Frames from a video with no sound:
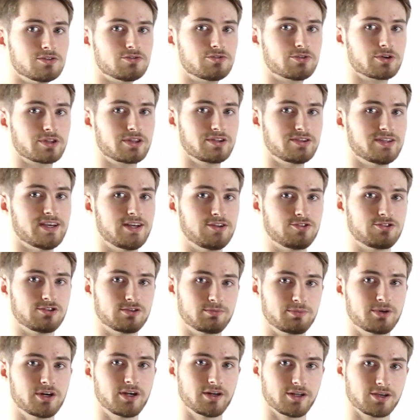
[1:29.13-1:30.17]
for the
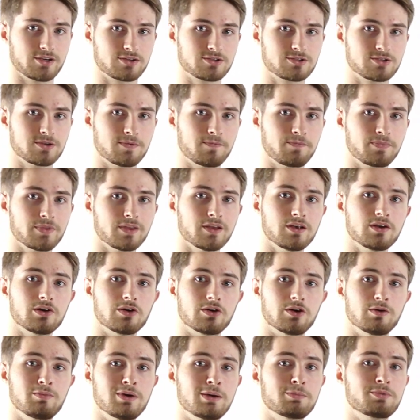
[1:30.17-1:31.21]
tensor product?
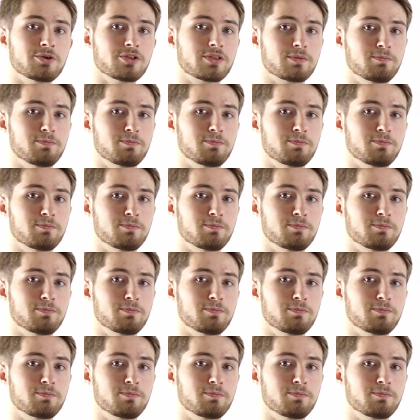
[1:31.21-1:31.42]
Remember,